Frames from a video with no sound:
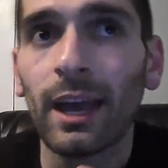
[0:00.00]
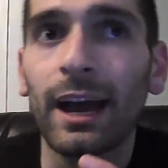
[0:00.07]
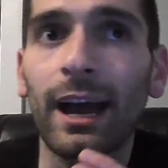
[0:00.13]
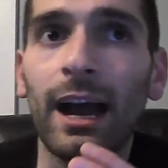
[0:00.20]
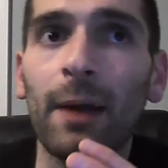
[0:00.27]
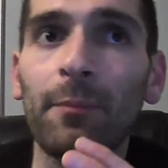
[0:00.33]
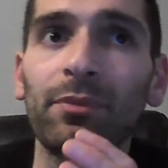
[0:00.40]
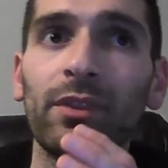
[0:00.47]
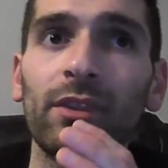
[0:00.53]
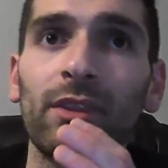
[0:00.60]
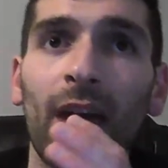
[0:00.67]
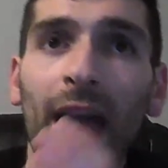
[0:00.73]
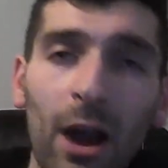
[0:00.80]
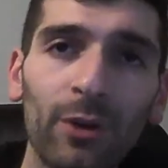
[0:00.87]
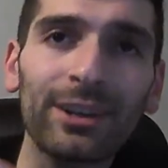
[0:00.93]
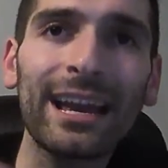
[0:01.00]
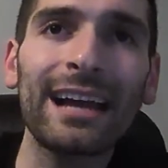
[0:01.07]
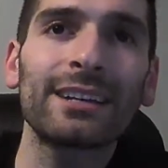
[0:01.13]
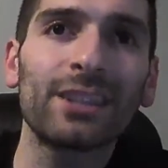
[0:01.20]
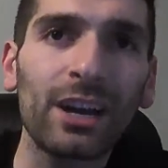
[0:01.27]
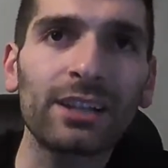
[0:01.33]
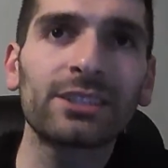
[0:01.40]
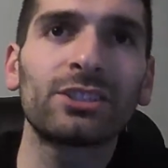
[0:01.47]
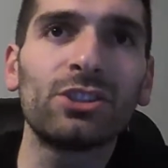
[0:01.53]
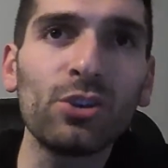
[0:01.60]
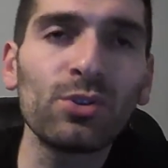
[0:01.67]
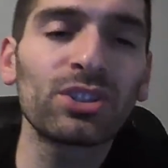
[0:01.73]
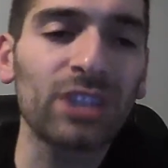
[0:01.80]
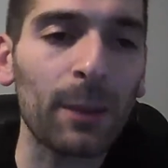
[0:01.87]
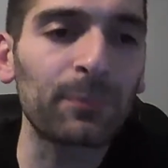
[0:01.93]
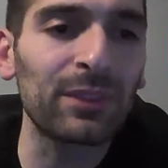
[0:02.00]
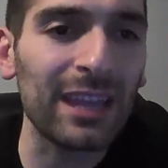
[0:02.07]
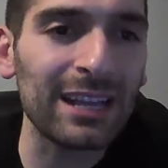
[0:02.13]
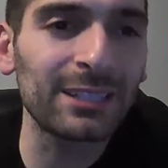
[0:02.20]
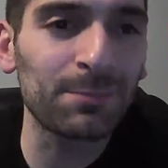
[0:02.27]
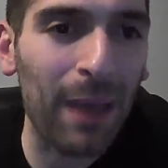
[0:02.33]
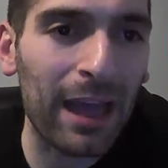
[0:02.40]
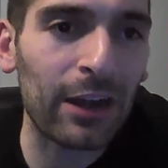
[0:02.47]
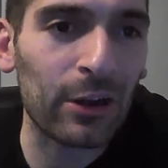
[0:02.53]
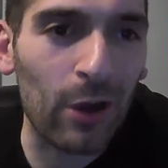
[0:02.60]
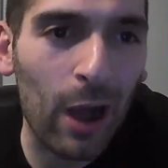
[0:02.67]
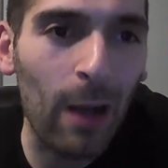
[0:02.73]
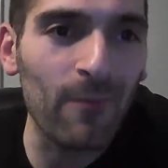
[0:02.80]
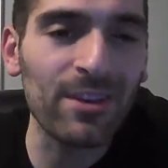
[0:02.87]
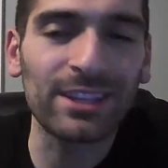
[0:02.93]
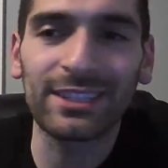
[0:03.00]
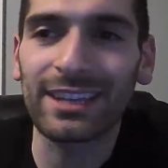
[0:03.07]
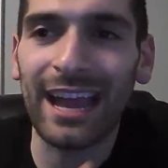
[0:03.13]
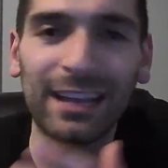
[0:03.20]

The Hellcat does do some things better, obviously.